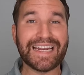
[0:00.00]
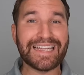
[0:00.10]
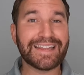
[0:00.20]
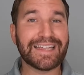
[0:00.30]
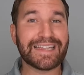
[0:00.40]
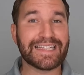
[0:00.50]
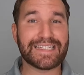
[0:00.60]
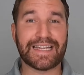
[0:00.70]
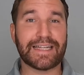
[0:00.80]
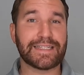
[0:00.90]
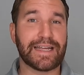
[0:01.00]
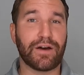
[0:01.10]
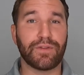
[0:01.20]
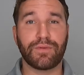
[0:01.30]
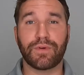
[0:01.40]
anything that stands
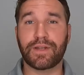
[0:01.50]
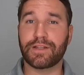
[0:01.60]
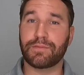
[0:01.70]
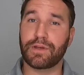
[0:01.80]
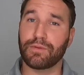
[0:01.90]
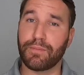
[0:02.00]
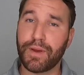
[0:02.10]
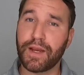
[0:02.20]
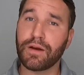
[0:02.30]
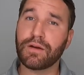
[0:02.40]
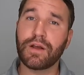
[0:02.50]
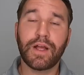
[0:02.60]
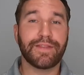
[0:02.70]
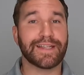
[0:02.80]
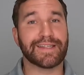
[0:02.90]
out that would need to be repaired,
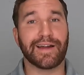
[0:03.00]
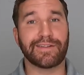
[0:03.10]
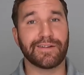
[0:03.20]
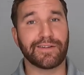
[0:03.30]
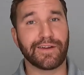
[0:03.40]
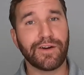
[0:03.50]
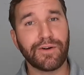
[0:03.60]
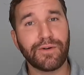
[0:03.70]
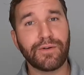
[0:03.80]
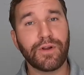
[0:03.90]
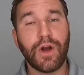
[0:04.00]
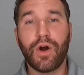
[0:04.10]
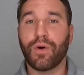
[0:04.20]
that's not done to code,